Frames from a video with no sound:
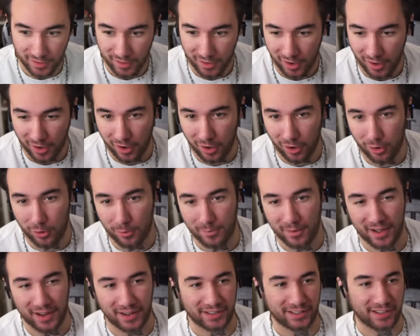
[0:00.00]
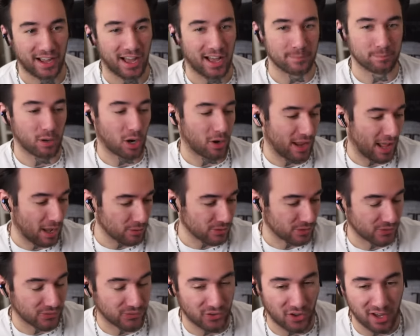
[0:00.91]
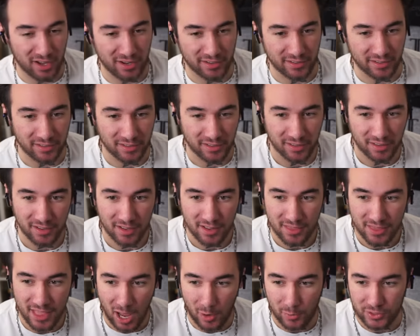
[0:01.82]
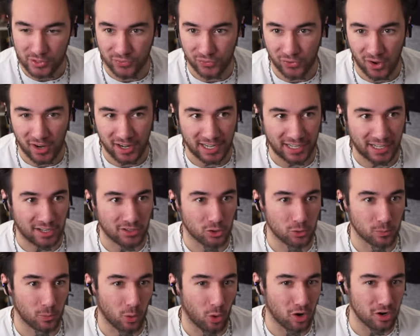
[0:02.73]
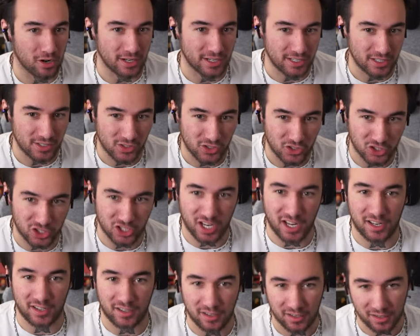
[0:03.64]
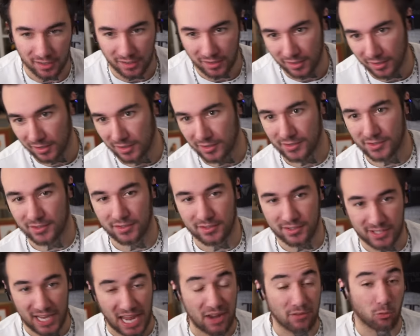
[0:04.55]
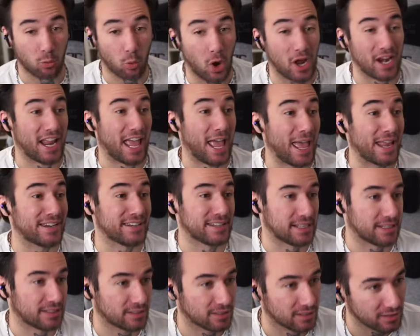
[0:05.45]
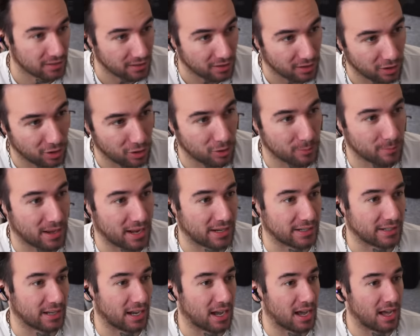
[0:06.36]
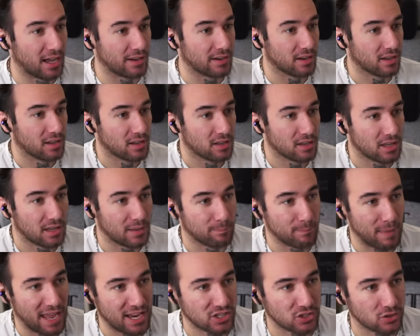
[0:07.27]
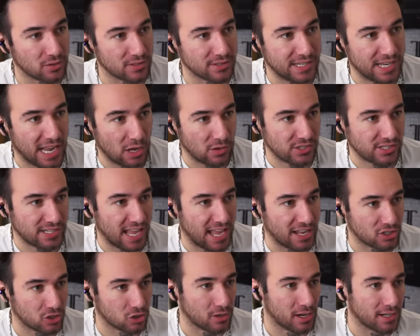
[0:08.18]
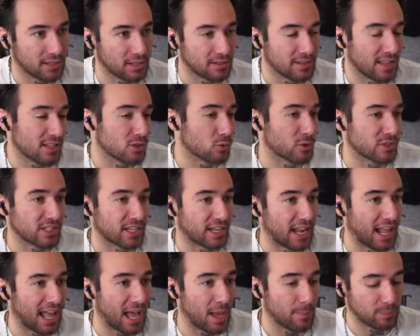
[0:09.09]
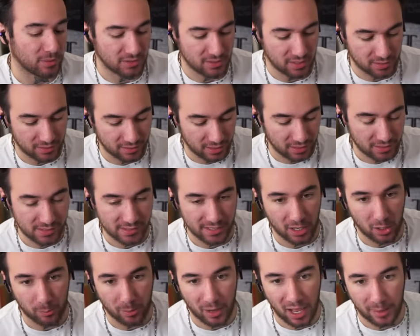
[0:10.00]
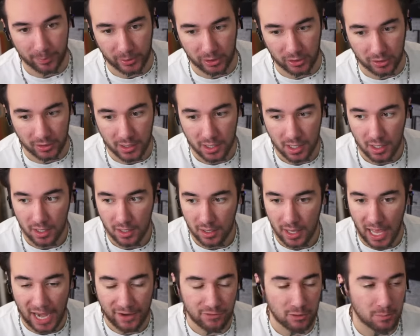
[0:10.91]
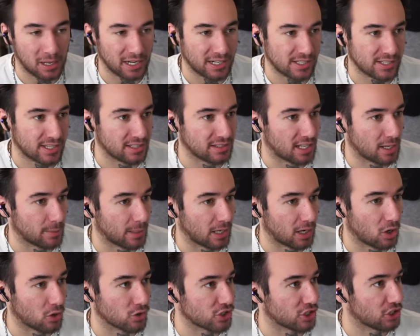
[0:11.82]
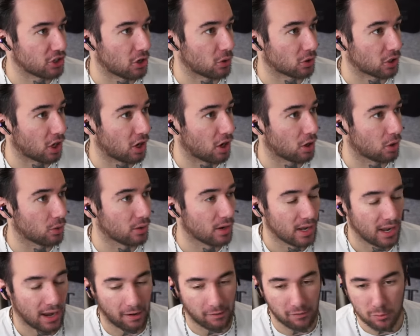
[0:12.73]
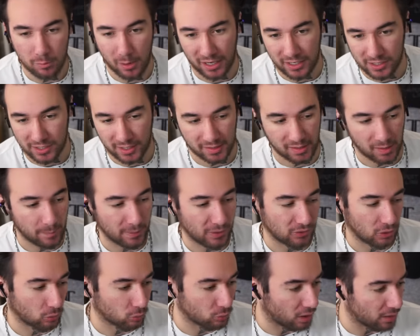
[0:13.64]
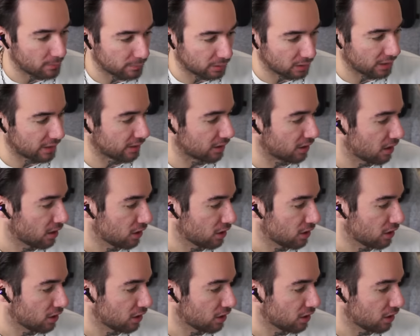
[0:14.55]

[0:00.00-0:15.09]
Oh my god, bro, that was fun. That was fun. I gotta do more of these. Shit save one ending. Oh my God. Mashle's now saturated. That's what's going to happen to things that are popular. Everybody said that about Oshi no Ko. Everybody said that about the rumbling.